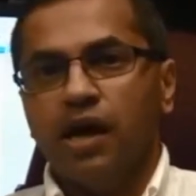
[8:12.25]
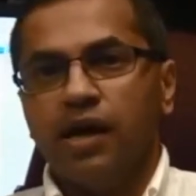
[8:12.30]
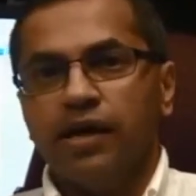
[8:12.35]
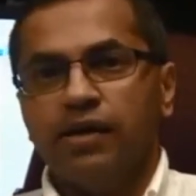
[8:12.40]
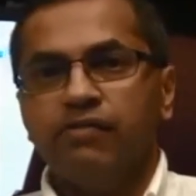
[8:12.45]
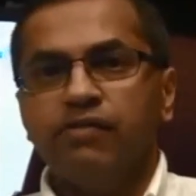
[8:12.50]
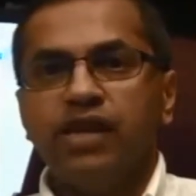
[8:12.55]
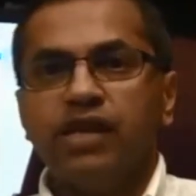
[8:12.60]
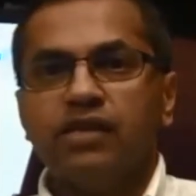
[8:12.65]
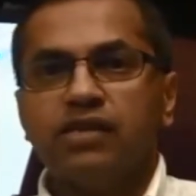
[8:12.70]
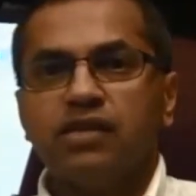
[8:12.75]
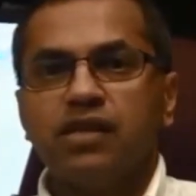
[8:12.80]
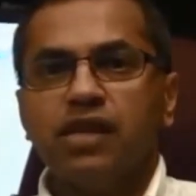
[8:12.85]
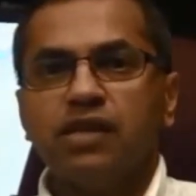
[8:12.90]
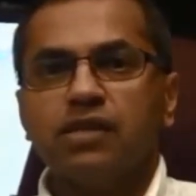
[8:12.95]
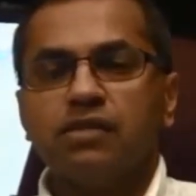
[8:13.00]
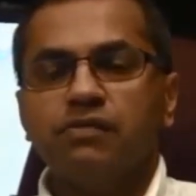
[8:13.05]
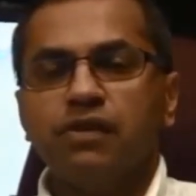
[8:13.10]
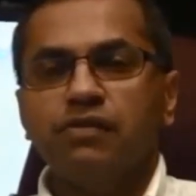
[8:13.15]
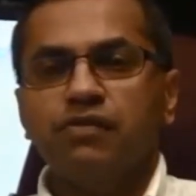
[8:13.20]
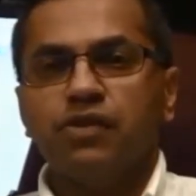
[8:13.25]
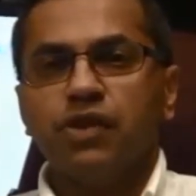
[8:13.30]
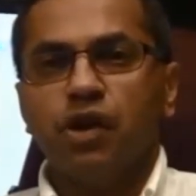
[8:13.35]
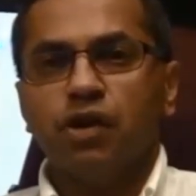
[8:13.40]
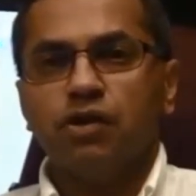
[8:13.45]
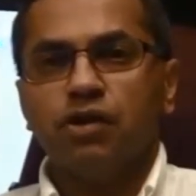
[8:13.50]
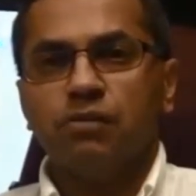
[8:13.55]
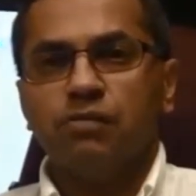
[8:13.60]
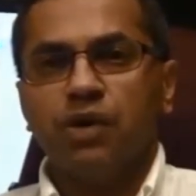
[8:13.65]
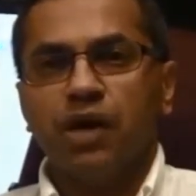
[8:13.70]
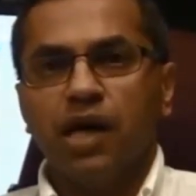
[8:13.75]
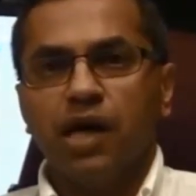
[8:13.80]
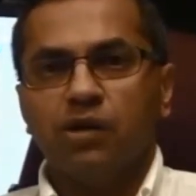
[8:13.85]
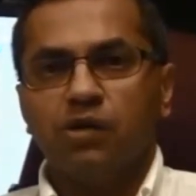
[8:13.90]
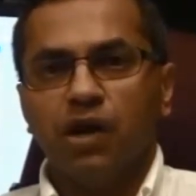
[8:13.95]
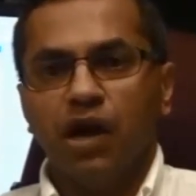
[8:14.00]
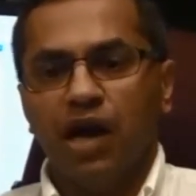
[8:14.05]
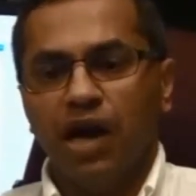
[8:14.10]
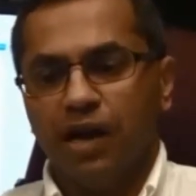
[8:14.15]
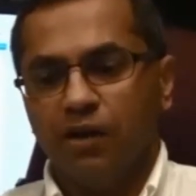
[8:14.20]
In week 6, we've talked
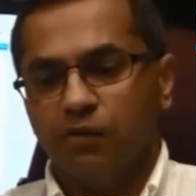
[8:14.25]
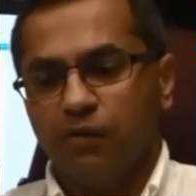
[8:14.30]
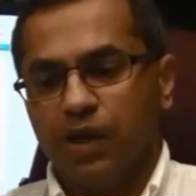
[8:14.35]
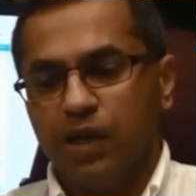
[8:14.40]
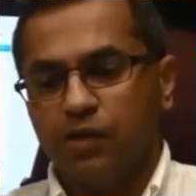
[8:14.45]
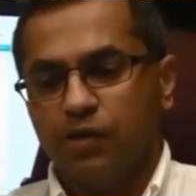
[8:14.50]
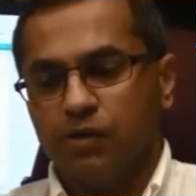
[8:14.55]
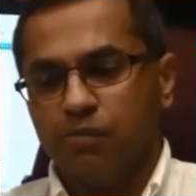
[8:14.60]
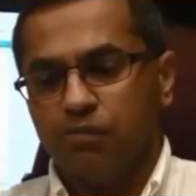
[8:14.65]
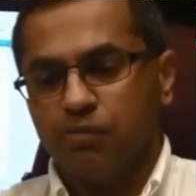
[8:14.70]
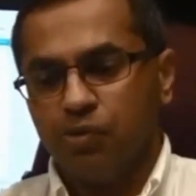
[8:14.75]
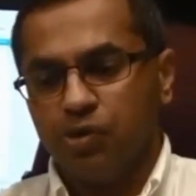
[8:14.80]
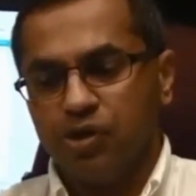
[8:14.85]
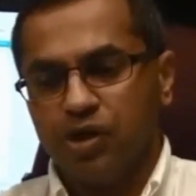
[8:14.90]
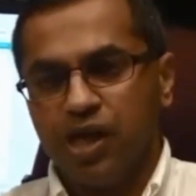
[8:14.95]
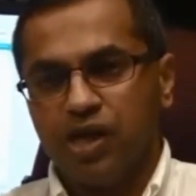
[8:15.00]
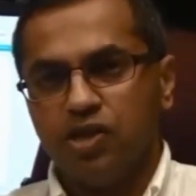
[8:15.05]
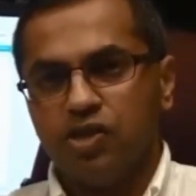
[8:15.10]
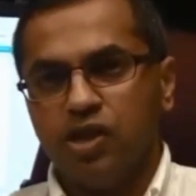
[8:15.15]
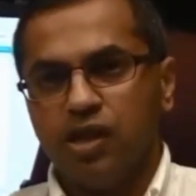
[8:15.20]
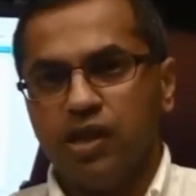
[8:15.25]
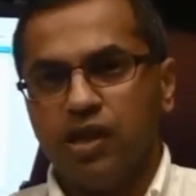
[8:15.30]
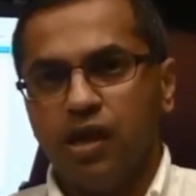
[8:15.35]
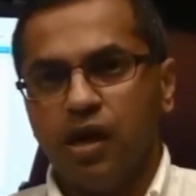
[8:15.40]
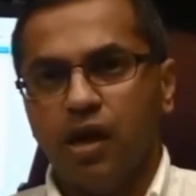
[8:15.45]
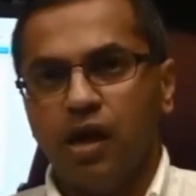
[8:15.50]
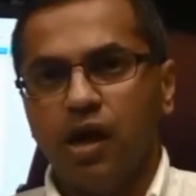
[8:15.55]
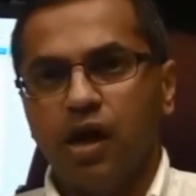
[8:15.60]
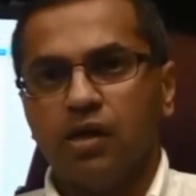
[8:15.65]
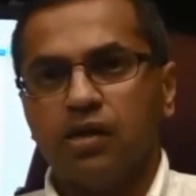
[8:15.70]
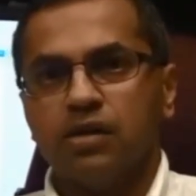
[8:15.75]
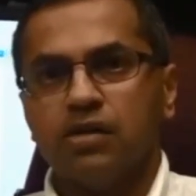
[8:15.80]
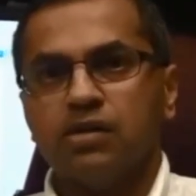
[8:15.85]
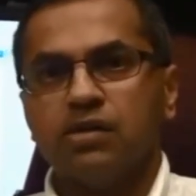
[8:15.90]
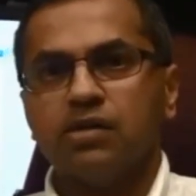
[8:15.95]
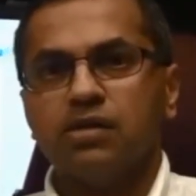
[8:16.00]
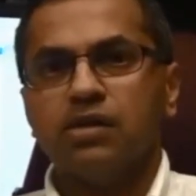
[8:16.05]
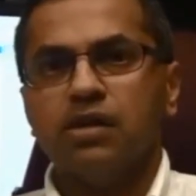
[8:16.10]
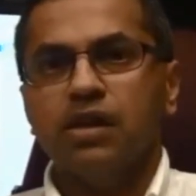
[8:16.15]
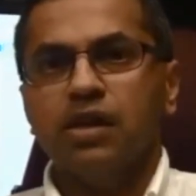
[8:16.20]
about how we could potentially
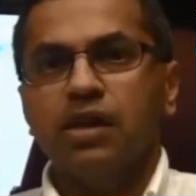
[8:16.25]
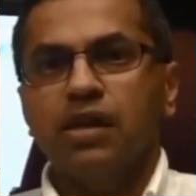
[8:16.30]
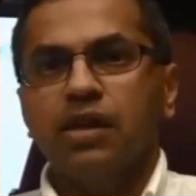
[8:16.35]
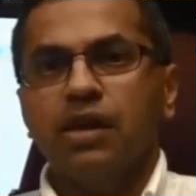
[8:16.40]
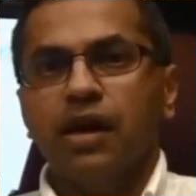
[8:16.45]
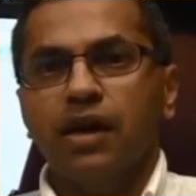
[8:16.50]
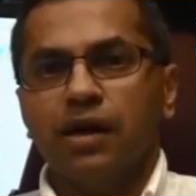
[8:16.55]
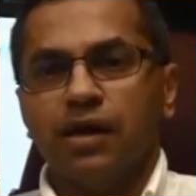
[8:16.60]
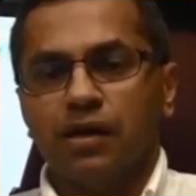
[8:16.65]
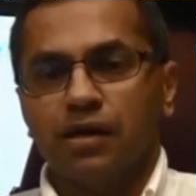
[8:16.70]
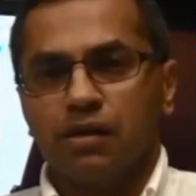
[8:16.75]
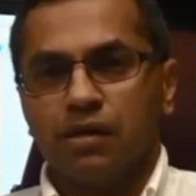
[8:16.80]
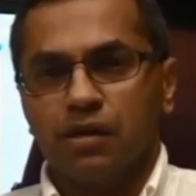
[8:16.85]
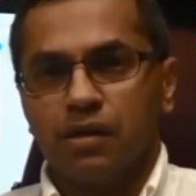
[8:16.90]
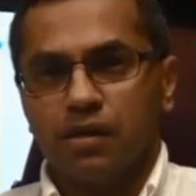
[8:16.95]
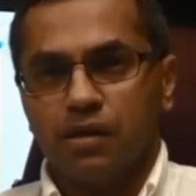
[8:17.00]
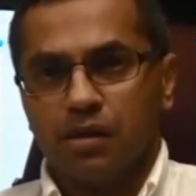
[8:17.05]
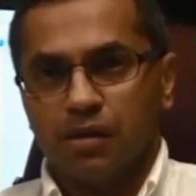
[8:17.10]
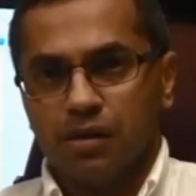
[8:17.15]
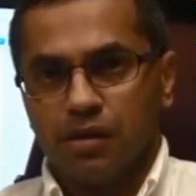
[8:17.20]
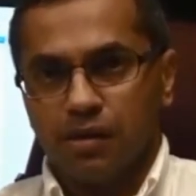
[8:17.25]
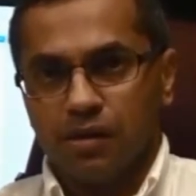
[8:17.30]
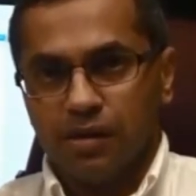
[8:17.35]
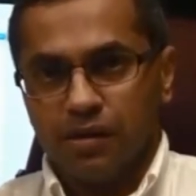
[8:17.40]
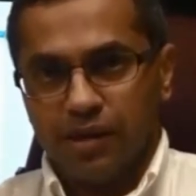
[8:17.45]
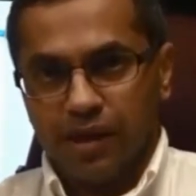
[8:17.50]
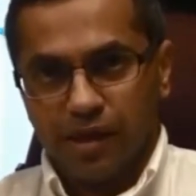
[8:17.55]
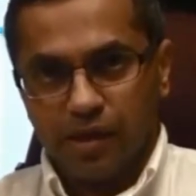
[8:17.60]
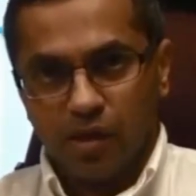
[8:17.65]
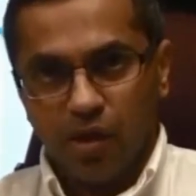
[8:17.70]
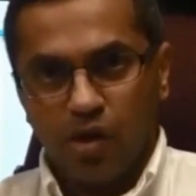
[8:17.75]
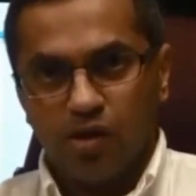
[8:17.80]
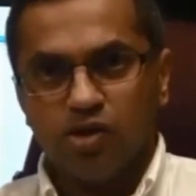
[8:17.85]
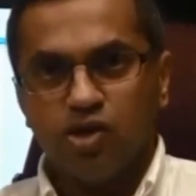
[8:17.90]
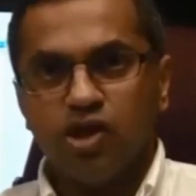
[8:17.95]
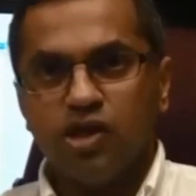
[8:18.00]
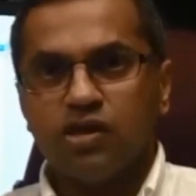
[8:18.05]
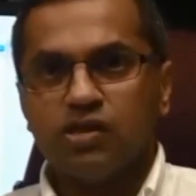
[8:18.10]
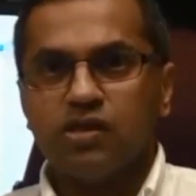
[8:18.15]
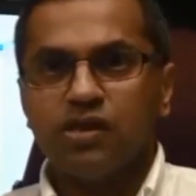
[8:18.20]
harness the
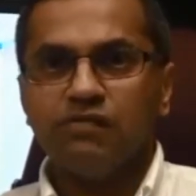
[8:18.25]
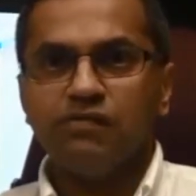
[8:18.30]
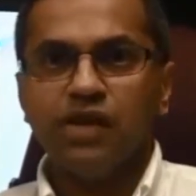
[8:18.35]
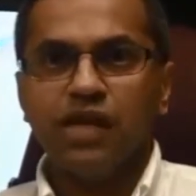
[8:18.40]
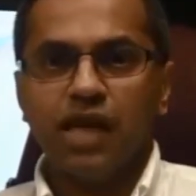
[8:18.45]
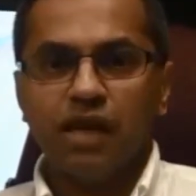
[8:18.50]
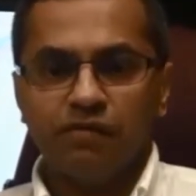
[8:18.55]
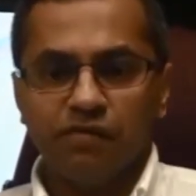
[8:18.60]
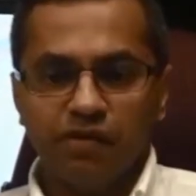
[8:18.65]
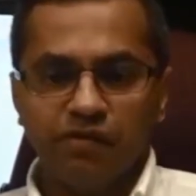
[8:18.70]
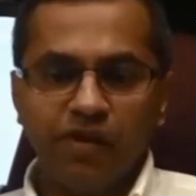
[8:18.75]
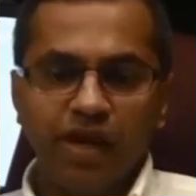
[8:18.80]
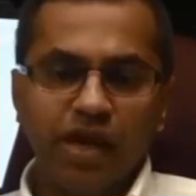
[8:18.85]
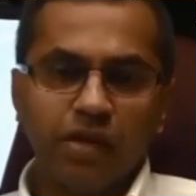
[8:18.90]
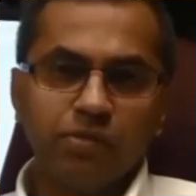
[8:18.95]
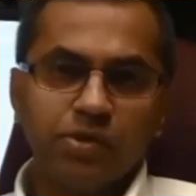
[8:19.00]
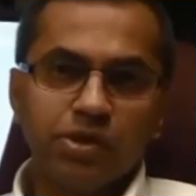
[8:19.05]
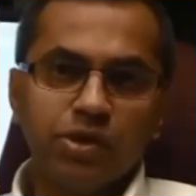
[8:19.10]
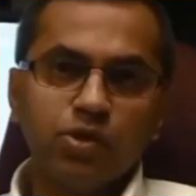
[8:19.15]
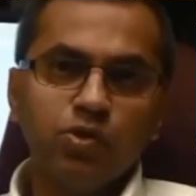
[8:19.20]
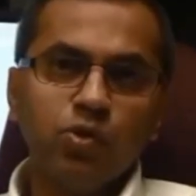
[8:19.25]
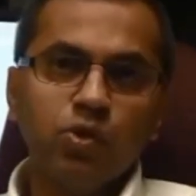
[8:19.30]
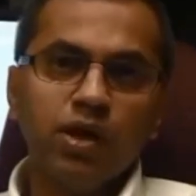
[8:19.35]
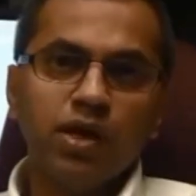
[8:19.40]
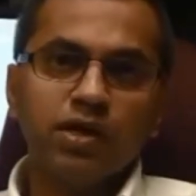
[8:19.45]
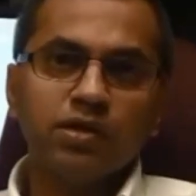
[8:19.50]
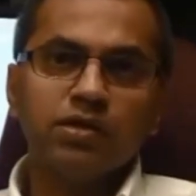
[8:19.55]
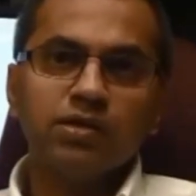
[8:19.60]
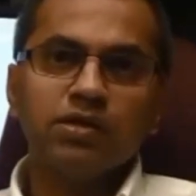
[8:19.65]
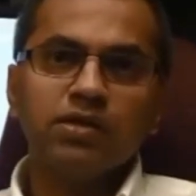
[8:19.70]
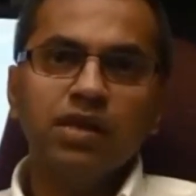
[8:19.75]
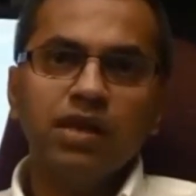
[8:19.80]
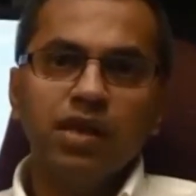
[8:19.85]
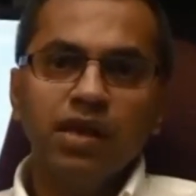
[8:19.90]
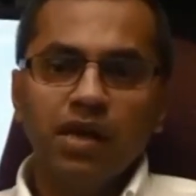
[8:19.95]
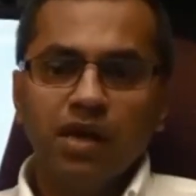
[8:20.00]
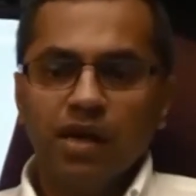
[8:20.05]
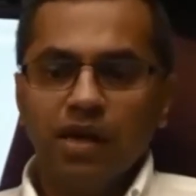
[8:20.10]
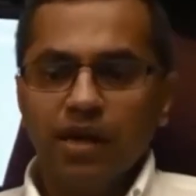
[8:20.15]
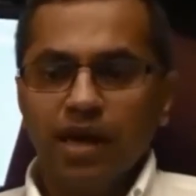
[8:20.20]
technologies that we have available to us
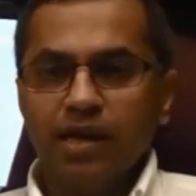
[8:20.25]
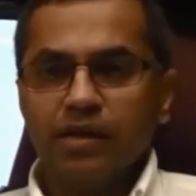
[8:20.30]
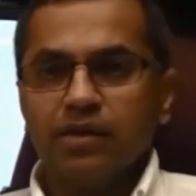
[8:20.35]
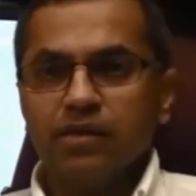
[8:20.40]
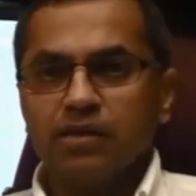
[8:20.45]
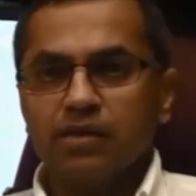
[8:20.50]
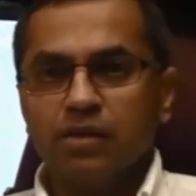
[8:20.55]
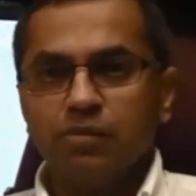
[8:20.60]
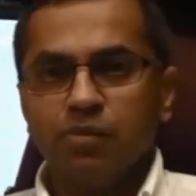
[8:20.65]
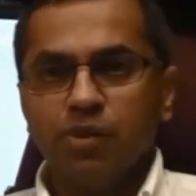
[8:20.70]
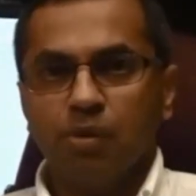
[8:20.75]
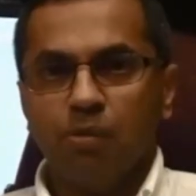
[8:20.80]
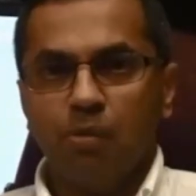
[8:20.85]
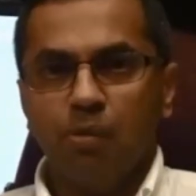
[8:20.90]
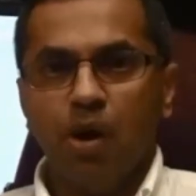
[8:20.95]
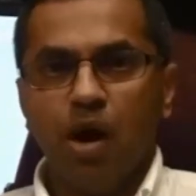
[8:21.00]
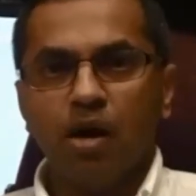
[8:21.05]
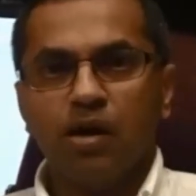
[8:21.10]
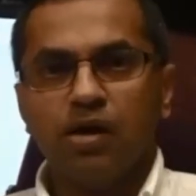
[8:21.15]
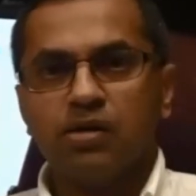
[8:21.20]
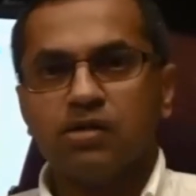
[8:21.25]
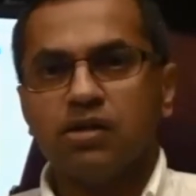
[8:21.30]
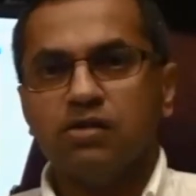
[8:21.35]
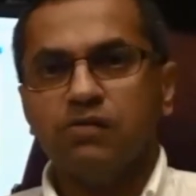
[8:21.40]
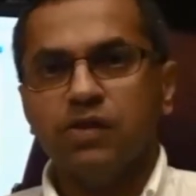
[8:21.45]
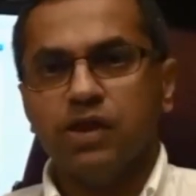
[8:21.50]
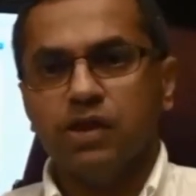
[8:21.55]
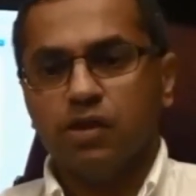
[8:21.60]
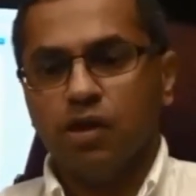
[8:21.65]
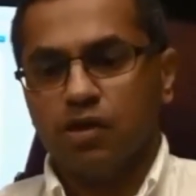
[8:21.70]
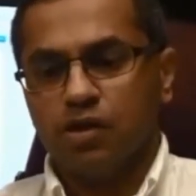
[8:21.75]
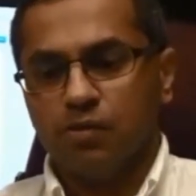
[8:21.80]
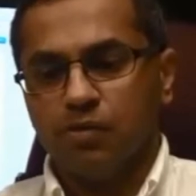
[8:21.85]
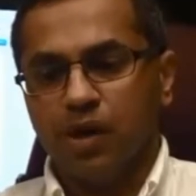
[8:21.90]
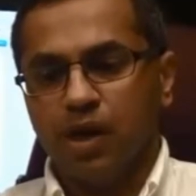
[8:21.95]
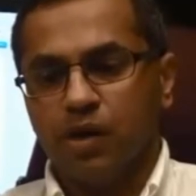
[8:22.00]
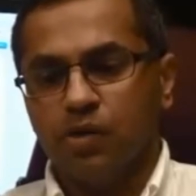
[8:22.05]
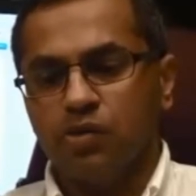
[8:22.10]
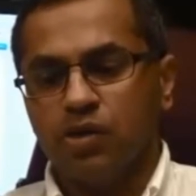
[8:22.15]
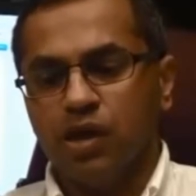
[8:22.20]
and the simple models that we talked
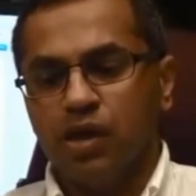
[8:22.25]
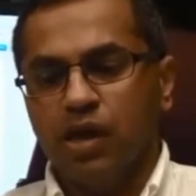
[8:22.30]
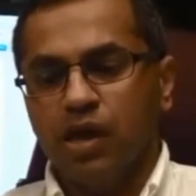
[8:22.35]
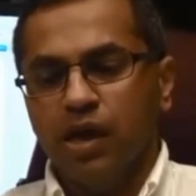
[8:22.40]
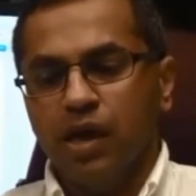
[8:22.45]
about